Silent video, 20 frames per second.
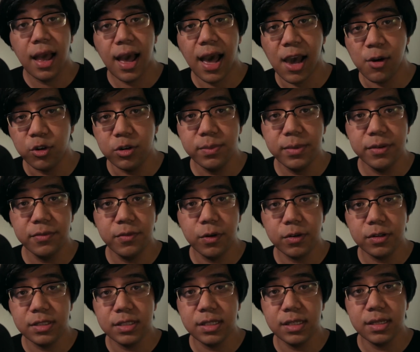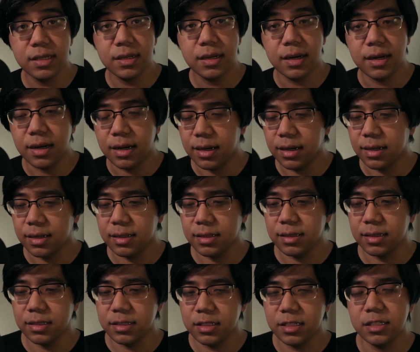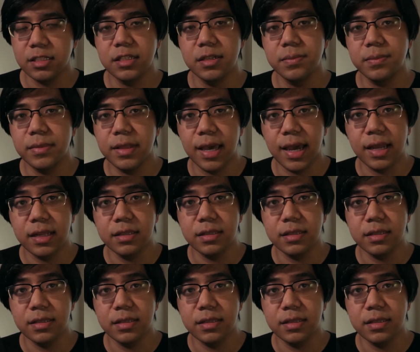I will be focusing on the system that